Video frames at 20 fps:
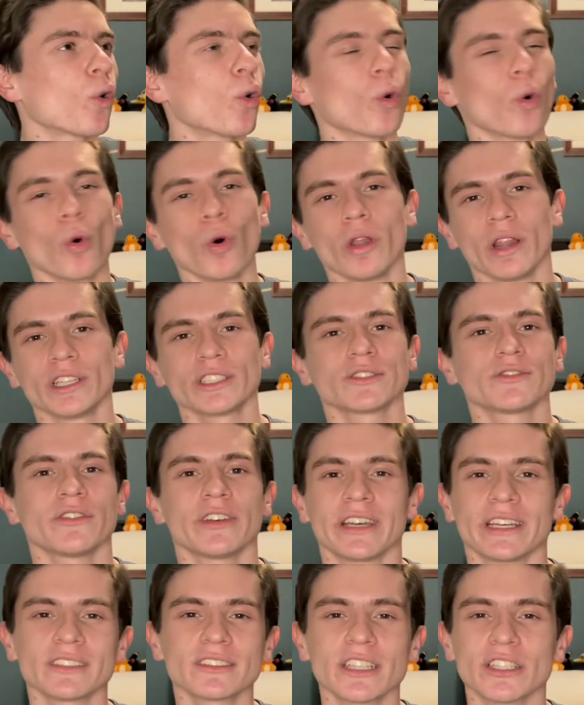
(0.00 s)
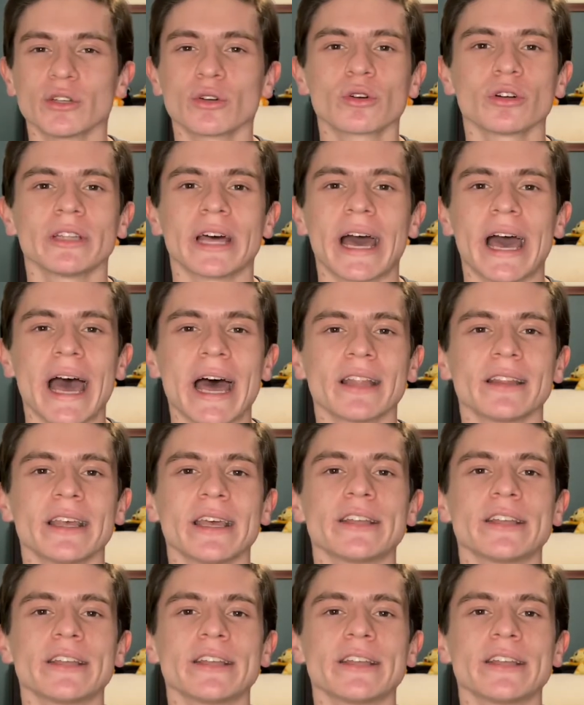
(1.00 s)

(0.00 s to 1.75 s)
coolest things that you could add